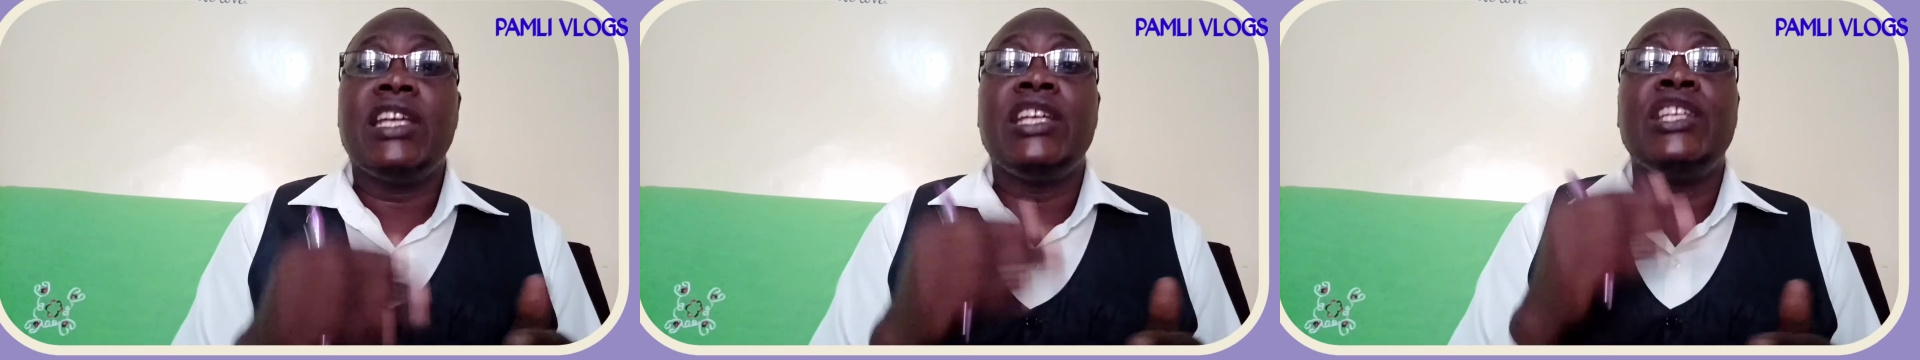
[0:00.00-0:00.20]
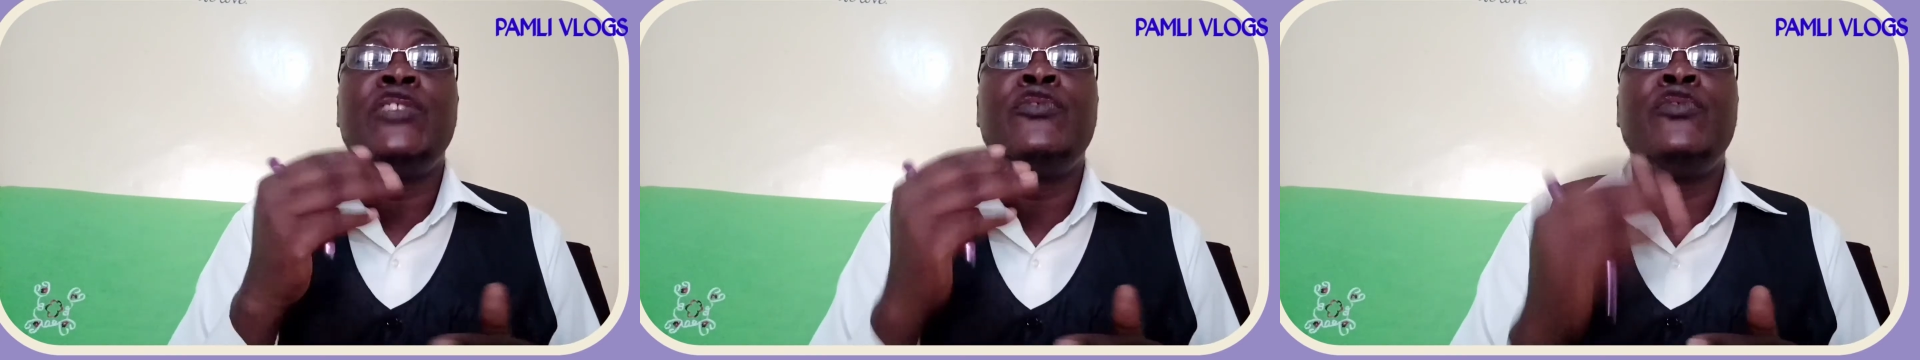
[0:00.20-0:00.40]

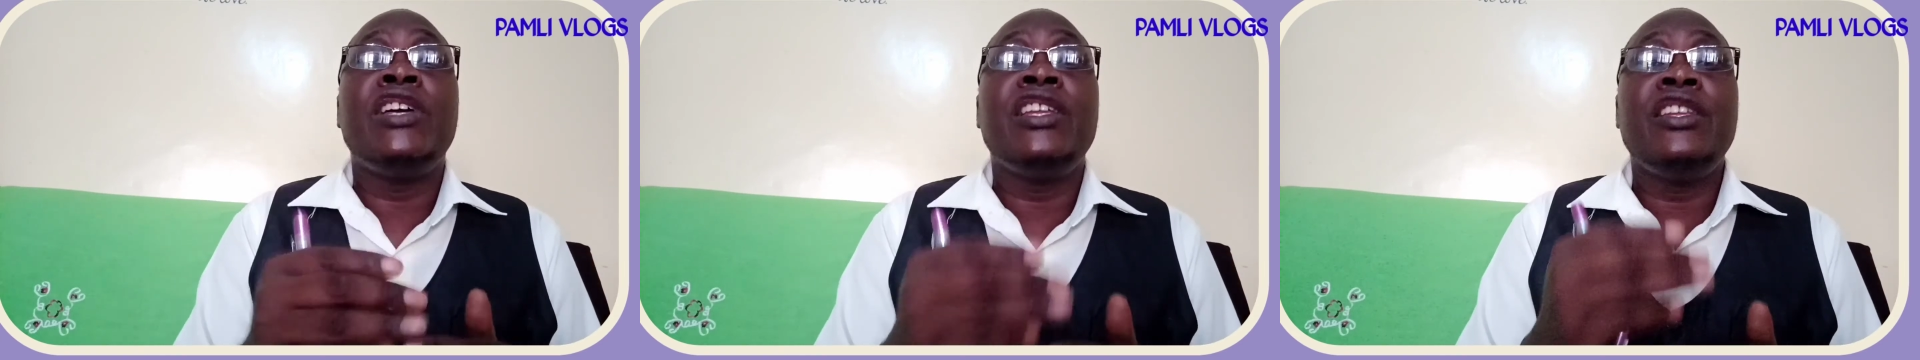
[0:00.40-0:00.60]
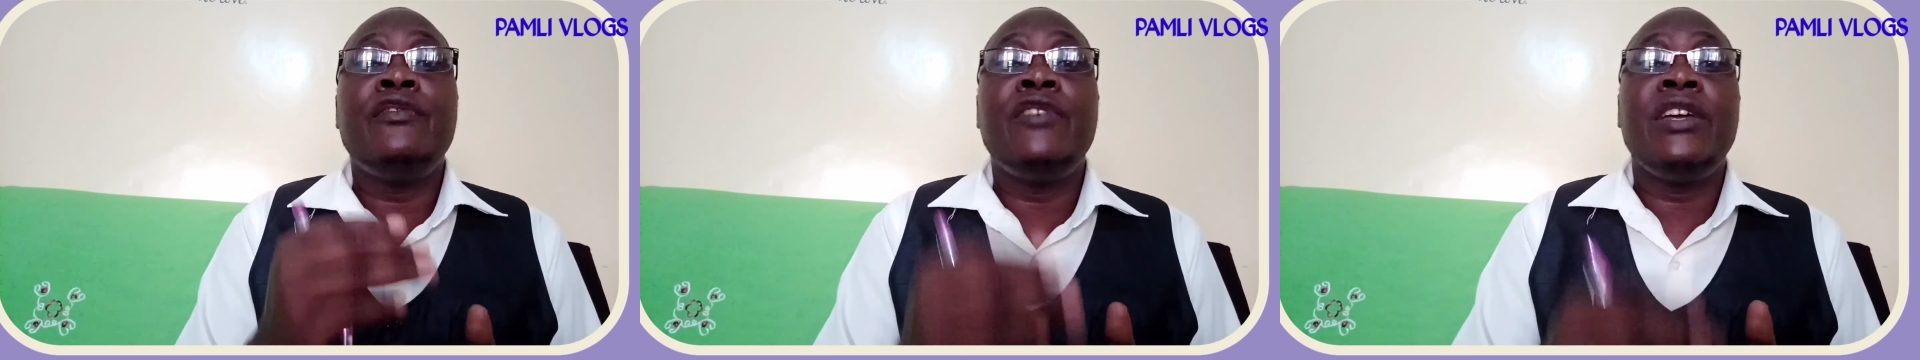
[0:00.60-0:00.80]
is
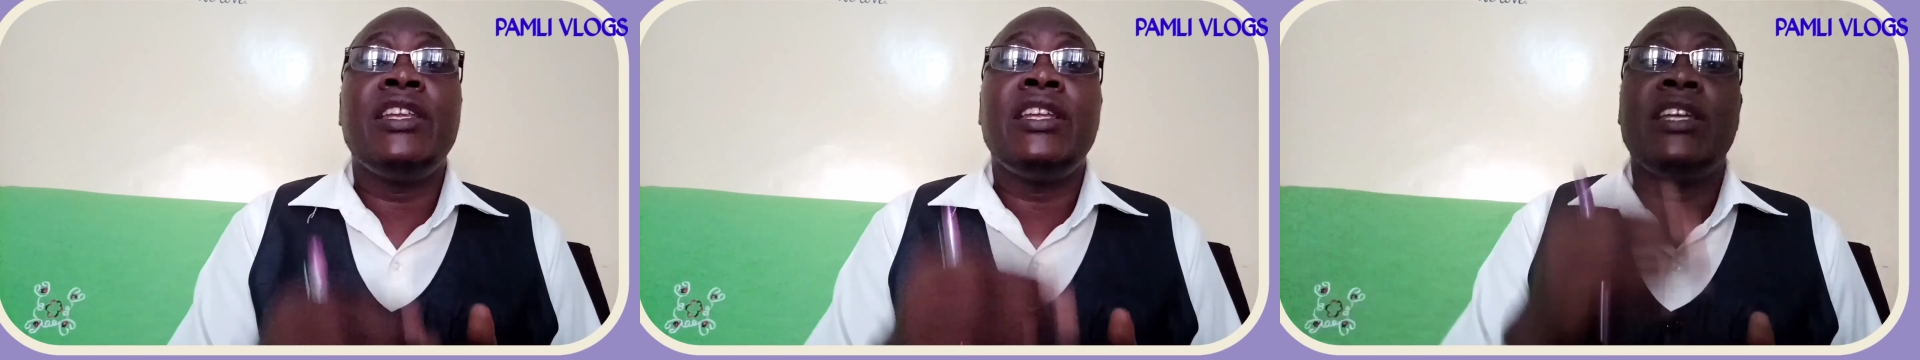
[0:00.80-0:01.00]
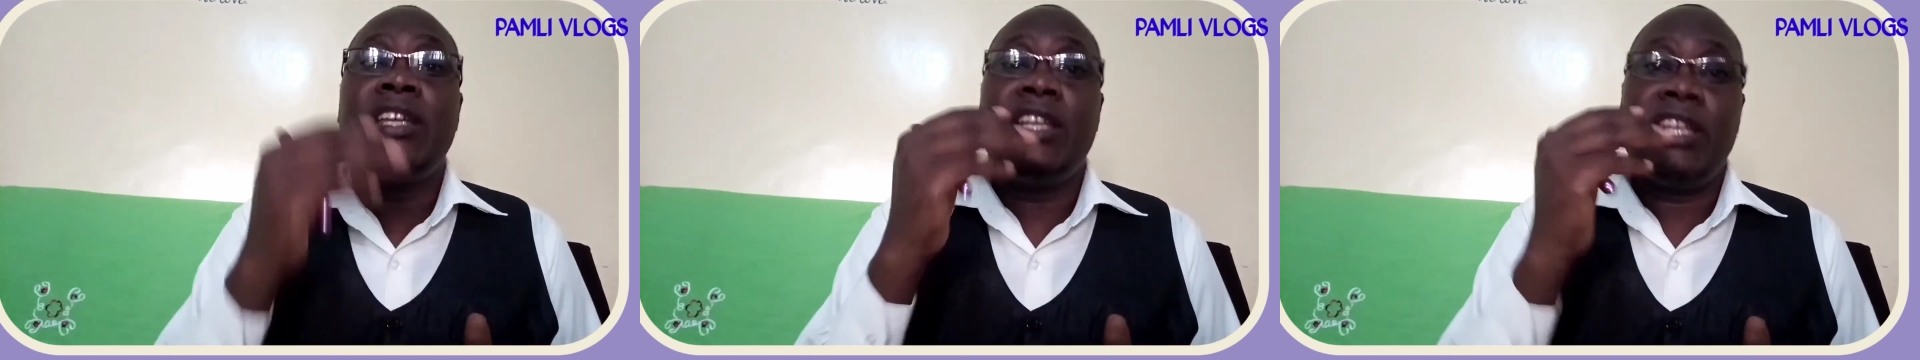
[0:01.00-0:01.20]
very,
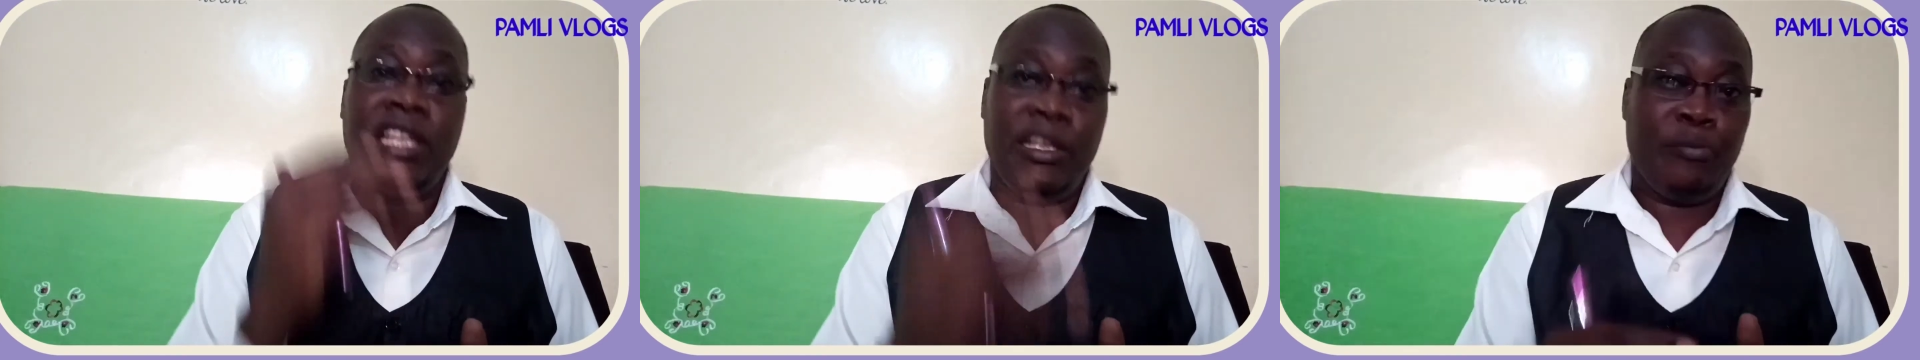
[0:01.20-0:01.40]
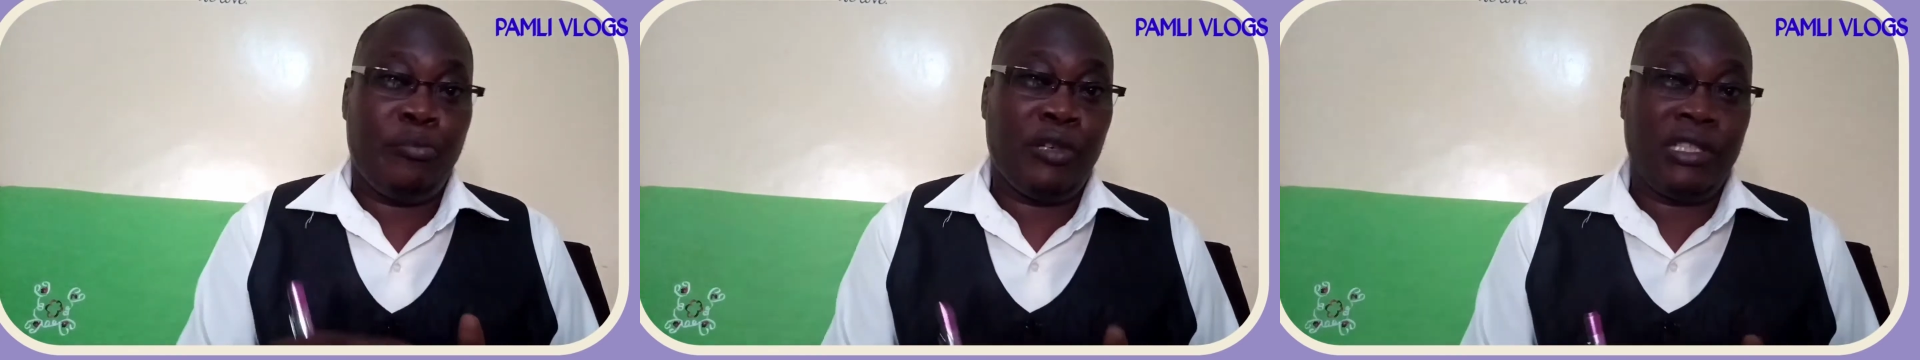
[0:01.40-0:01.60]
very
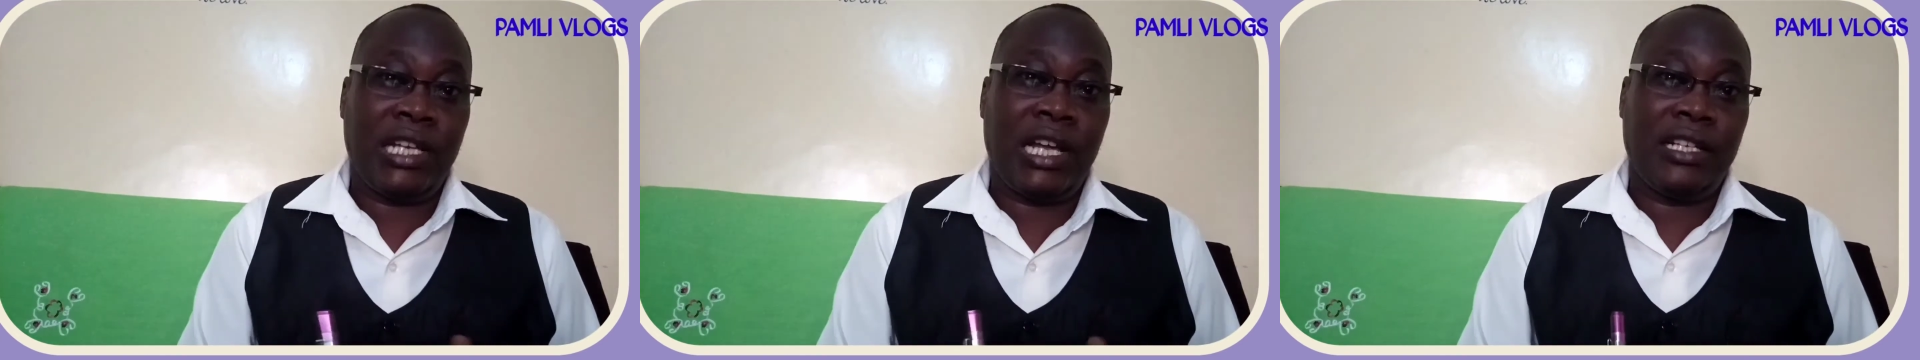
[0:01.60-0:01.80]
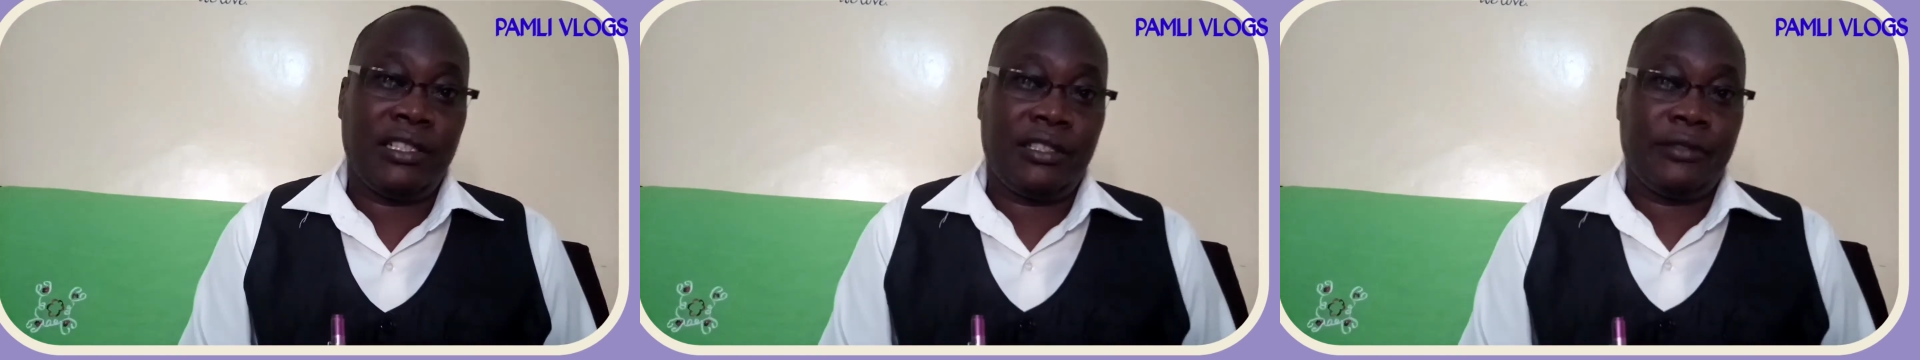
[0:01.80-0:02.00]

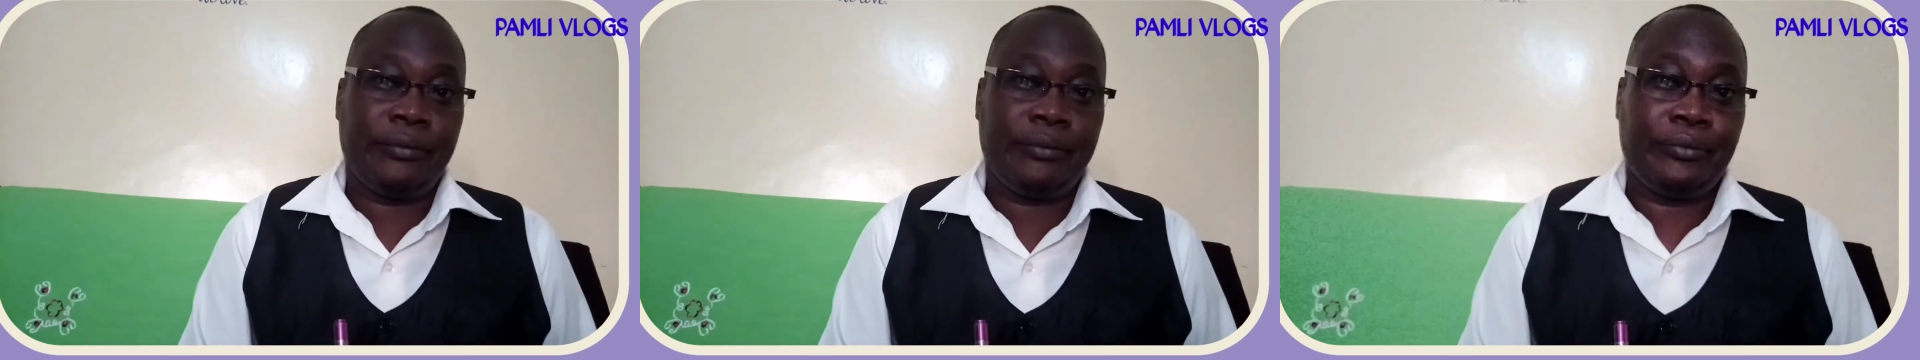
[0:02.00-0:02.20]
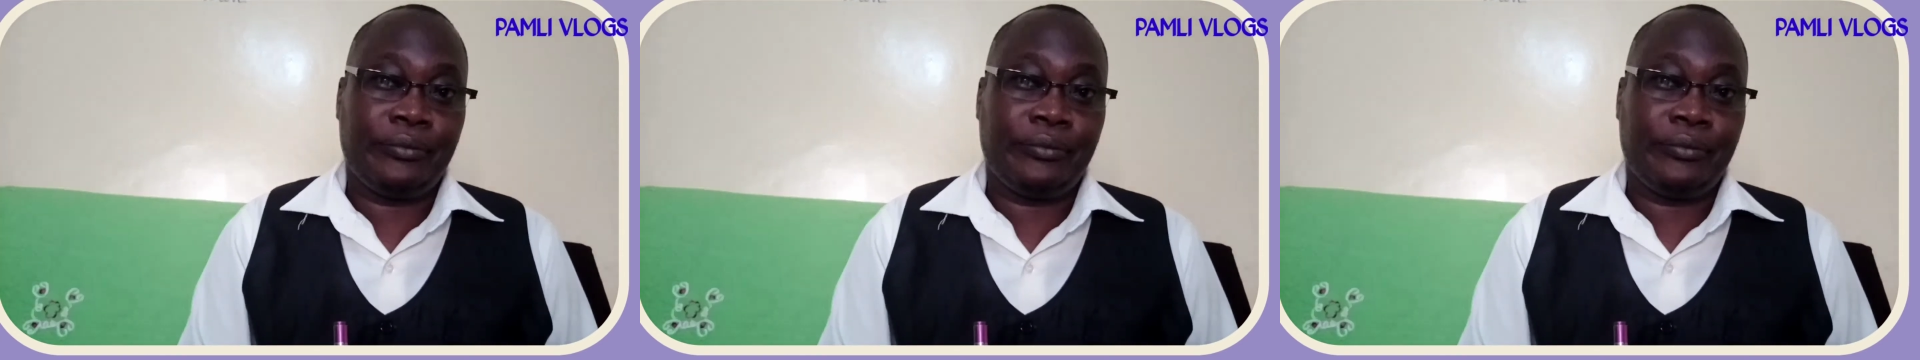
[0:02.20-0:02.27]
important.